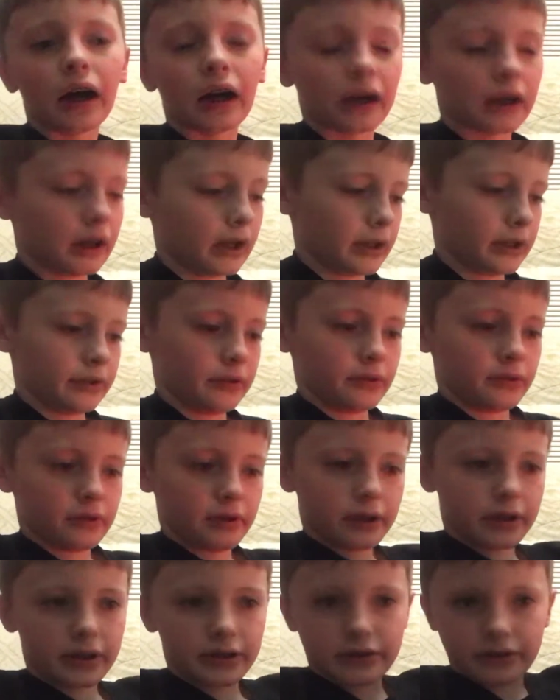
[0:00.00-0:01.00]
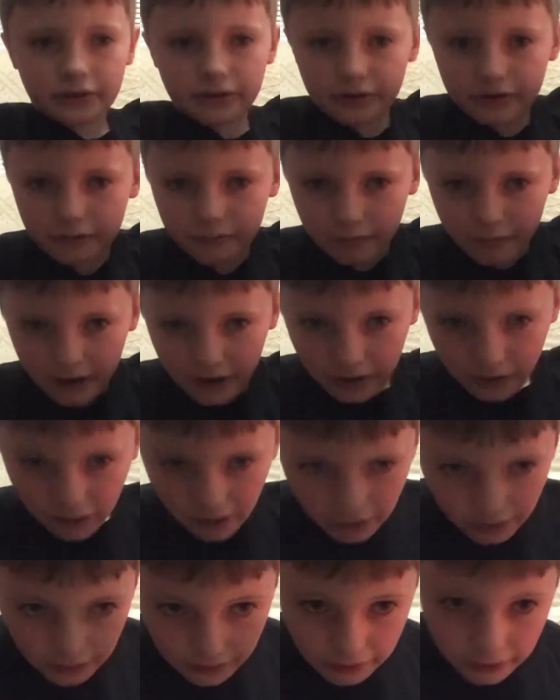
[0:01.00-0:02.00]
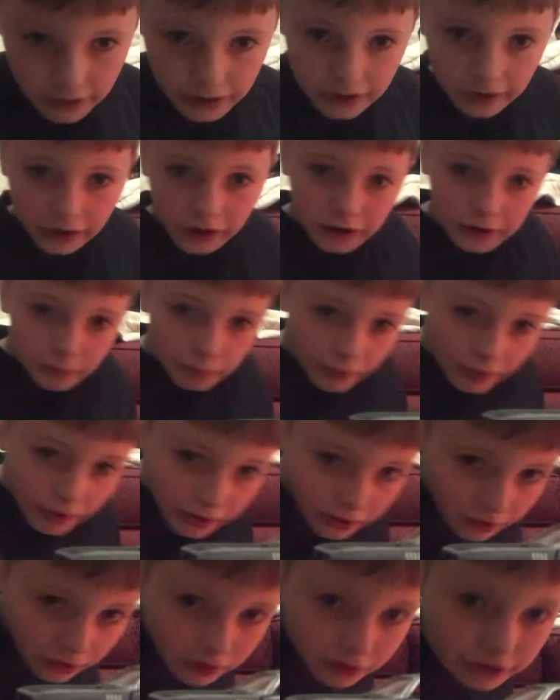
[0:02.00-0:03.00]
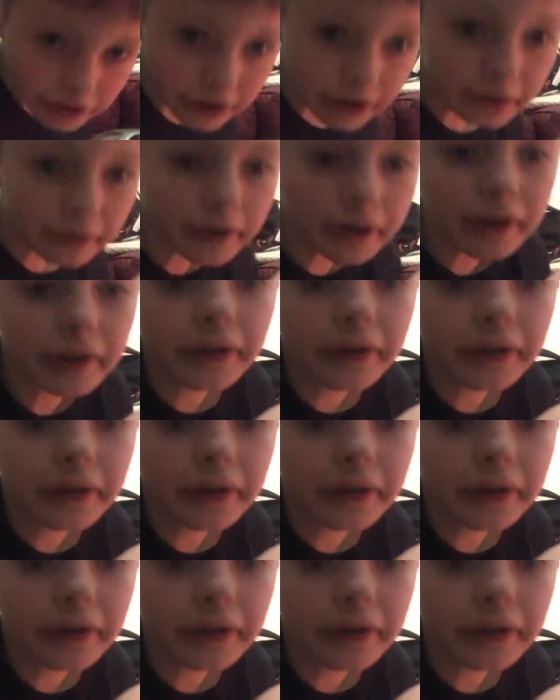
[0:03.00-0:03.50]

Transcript: I guess it doesn't matter. These are display cars anyway.